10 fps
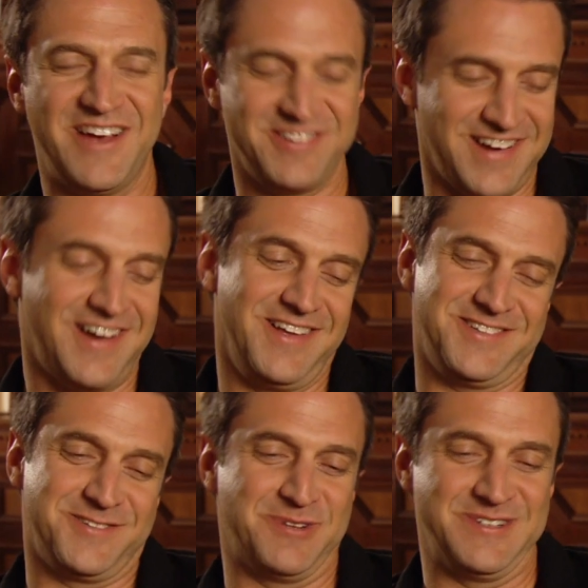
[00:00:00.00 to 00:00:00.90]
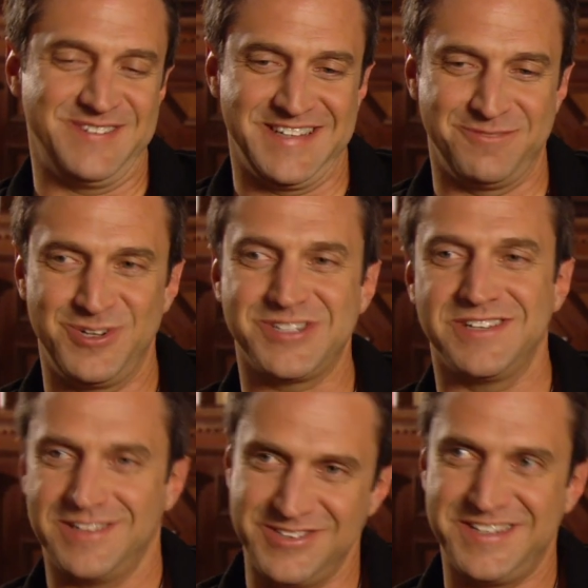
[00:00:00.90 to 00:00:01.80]
and I was like, oh, this is perfect.
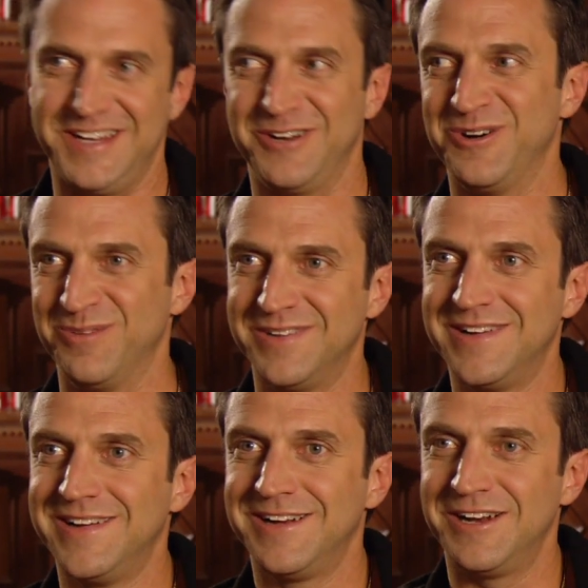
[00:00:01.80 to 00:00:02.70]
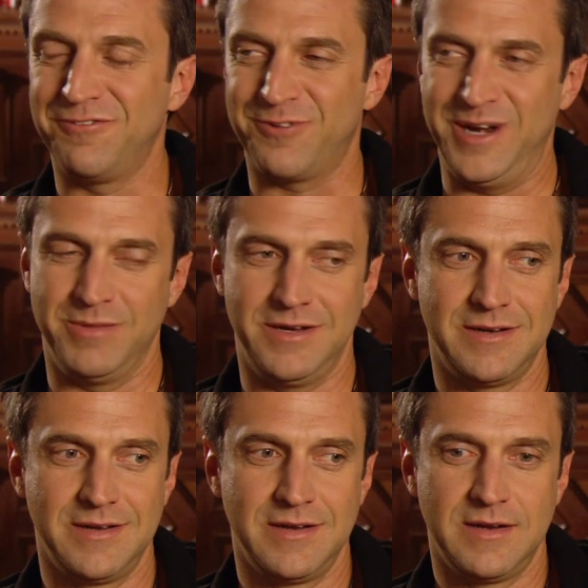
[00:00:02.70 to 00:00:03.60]
Mariska said, you should take it home and frame it.
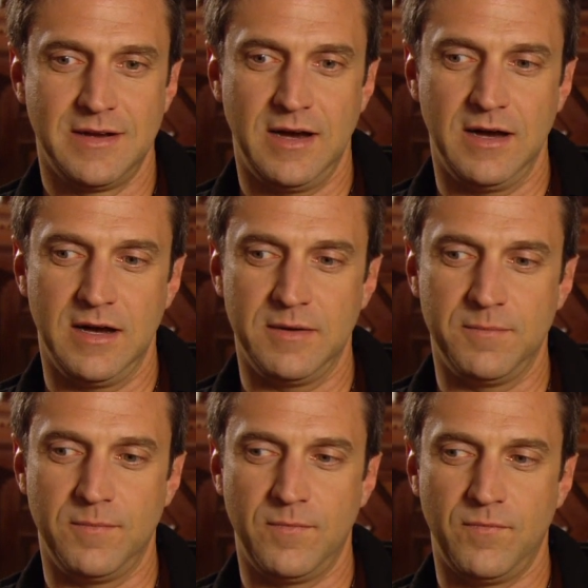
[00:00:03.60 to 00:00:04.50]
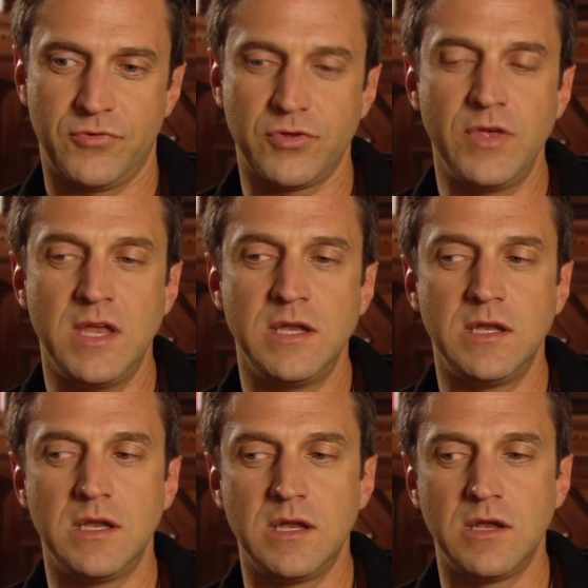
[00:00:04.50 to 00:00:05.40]
Um, so
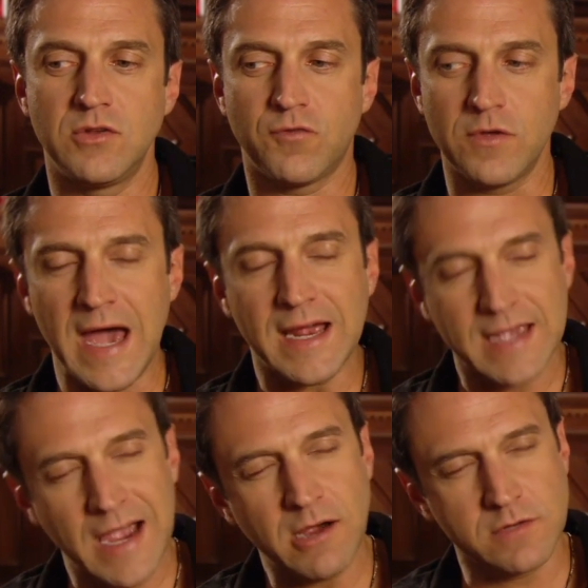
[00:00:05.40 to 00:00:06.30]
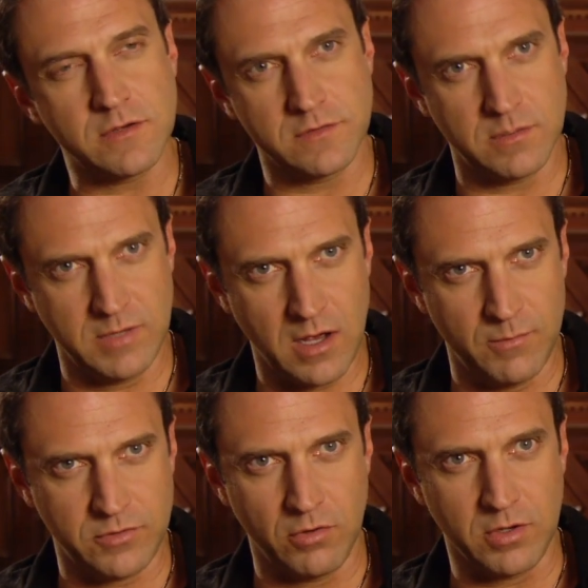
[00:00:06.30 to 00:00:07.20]
then for that character to
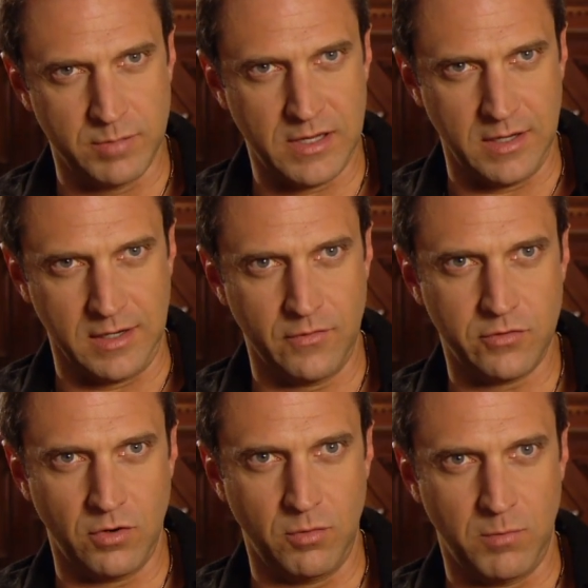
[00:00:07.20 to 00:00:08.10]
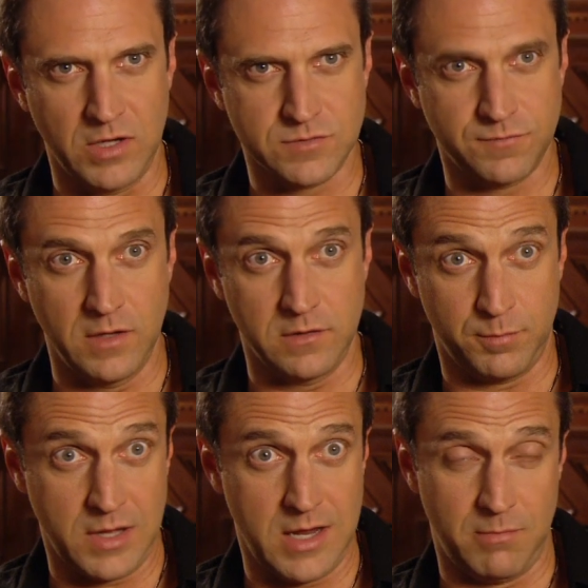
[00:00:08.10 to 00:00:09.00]
become so compelling and so much fun to
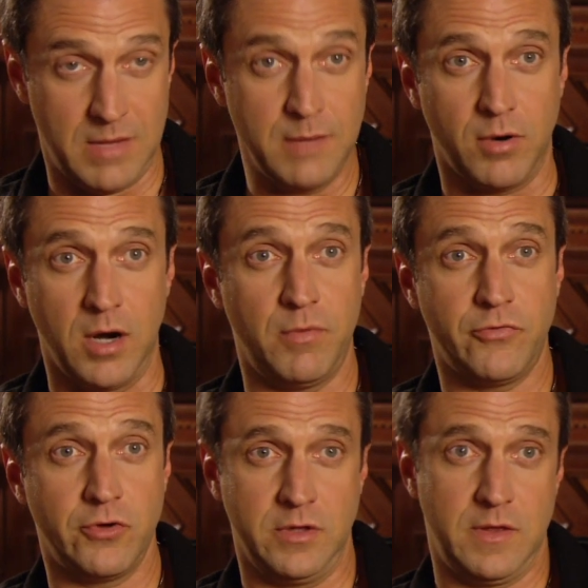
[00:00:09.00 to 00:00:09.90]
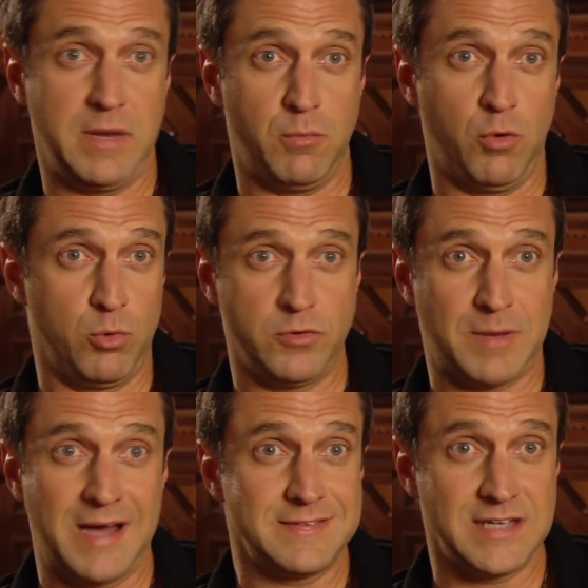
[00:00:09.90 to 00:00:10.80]
play on my part, but certainly that people will
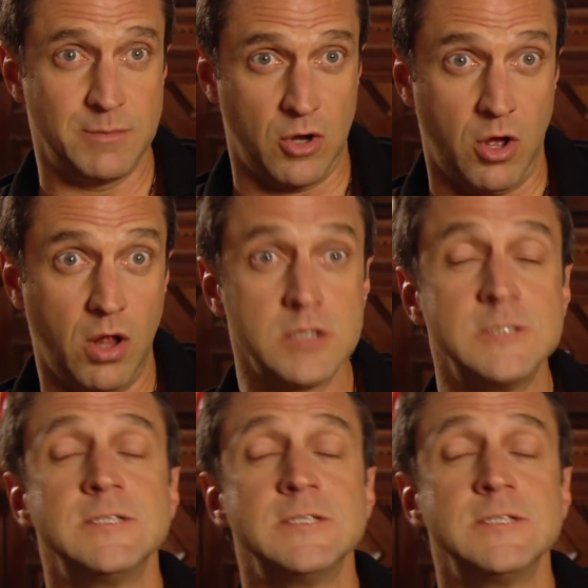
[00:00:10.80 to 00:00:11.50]
respond to him at all,